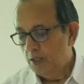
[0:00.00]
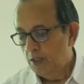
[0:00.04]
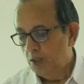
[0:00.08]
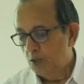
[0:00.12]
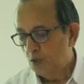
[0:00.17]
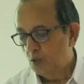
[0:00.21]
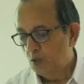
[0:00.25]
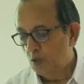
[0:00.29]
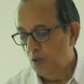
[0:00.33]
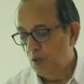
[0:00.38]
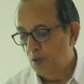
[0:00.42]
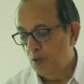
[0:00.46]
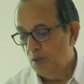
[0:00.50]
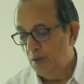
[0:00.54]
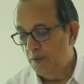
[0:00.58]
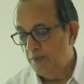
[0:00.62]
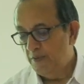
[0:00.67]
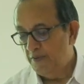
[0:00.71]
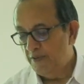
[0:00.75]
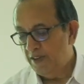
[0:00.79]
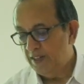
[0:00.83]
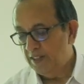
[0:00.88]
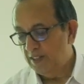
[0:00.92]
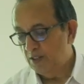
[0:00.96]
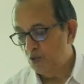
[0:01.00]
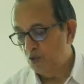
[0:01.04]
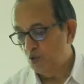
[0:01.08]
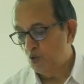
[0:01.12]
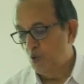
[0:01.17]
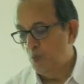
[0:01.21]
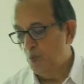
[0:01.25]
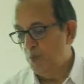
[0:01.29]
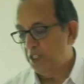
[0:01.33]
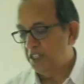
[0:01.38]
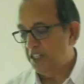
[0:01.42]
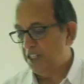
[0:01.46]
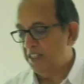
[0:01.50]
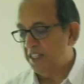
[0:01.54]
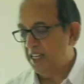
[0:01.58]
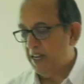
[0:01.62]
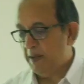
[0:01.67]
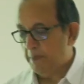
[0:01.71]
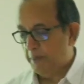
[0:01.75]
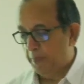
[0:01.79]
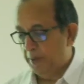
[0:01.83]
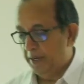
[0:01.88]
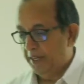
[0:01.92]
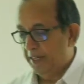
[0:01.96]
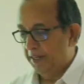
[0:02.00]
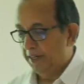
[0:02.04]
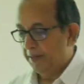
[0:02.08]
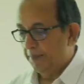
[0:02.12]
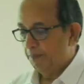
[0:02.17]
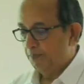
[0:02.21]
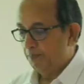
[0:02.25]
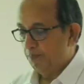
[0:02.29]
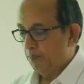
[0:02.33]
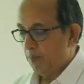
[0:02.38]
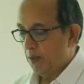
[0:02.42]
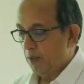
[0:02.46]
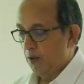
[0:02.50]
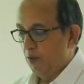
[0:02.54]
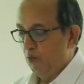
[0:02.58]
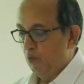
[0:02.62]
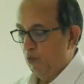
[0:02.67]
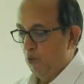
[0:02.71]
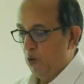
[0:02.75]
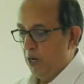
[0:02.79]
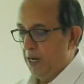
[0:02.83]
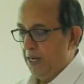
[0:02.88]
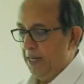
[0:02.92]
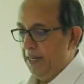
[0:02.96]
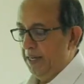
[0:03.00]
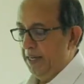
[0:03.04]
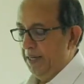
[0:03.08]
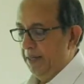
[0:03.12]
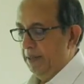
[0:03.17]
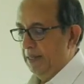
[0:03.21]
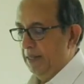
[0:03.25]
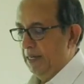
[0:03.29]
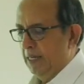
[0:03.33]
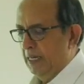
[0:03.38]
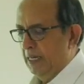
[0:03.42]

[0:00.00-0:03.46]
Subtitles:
So, when so much is happening, why